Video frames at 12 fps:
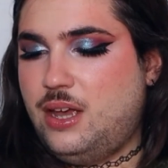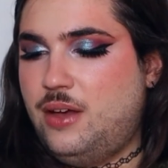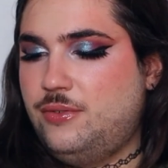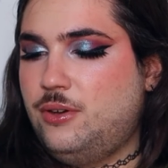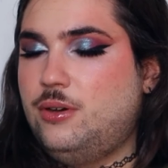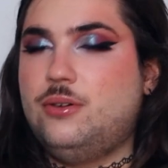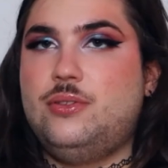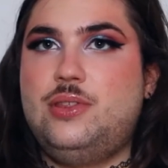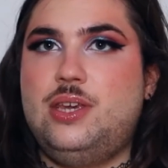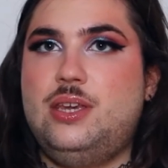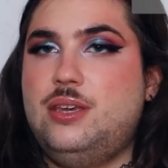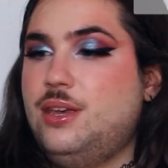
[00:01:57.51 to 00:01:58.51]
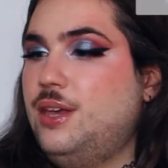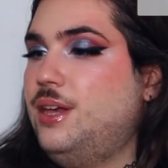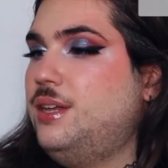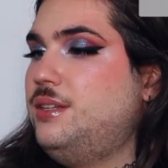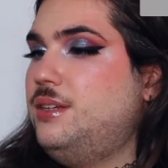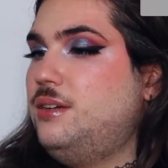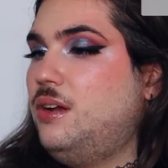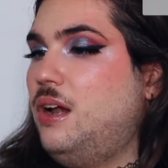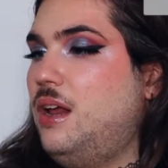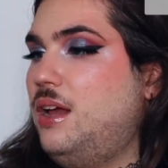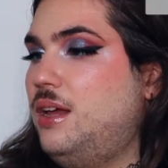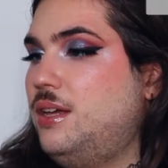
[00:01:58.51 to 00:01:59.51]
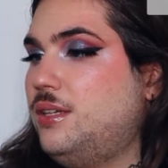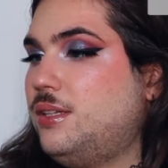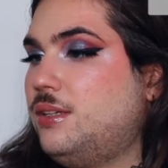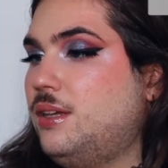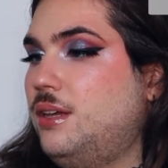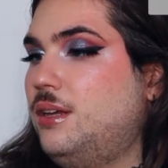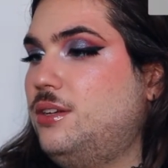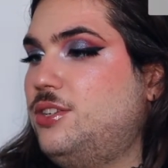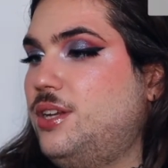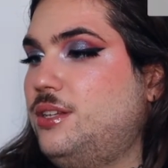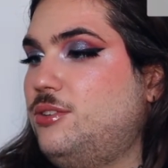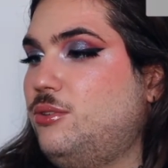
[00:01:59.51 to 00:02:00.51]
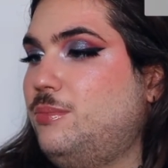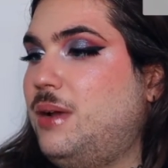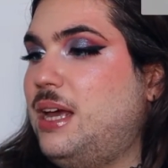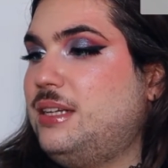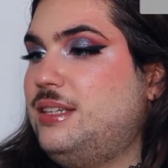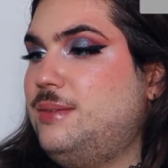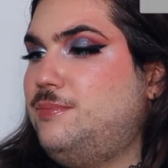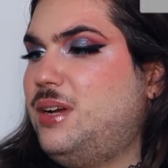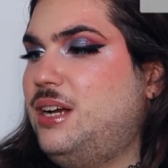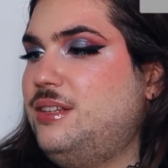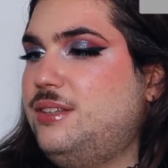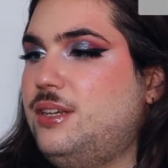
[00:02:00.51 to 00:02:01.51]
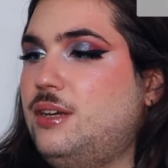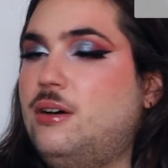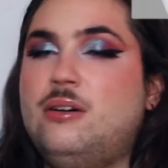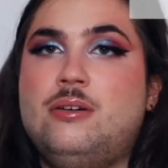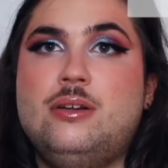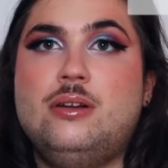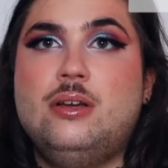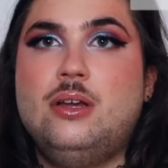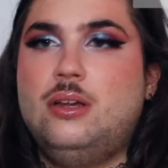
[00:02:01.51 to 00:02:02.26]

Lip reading: I've got the Klairs Gentle Black Dip Cleansing Oil.